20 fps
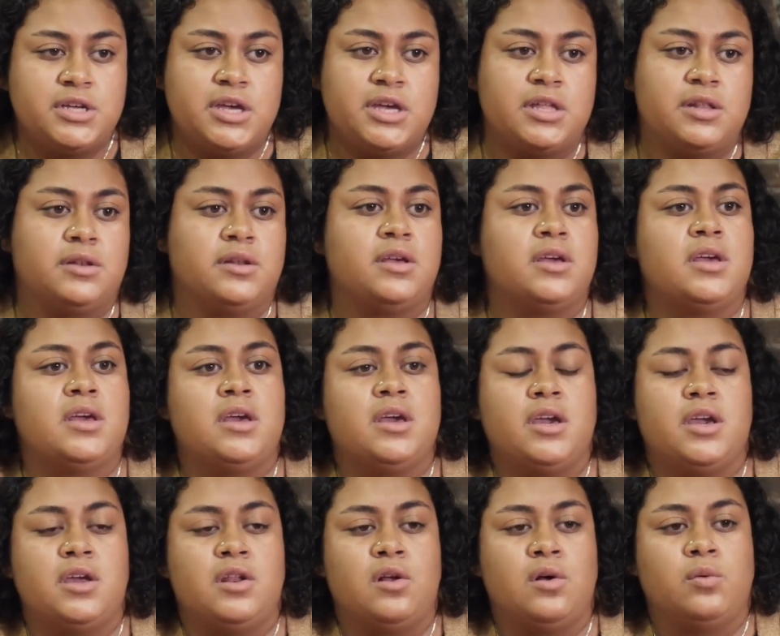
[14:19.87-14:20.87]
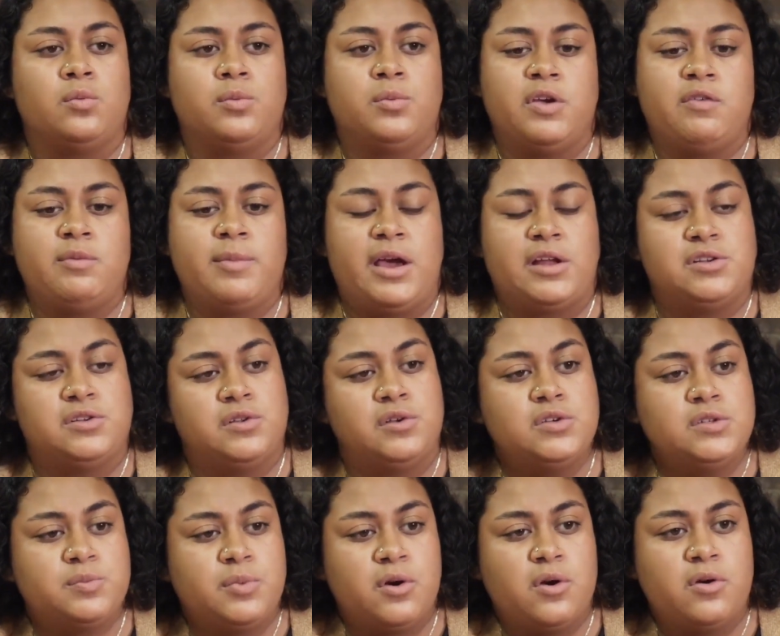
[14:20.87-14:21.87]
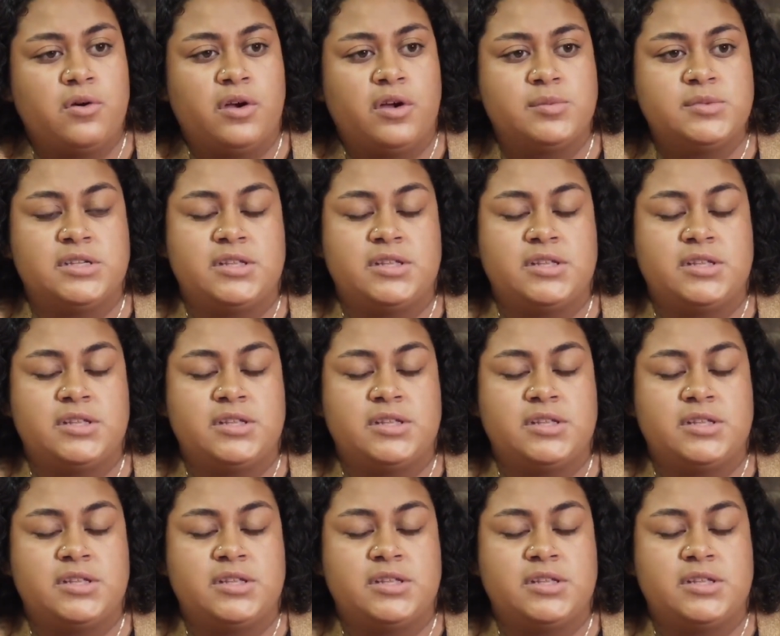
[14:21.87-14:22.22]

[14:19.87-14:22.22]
and, giving back to those programs.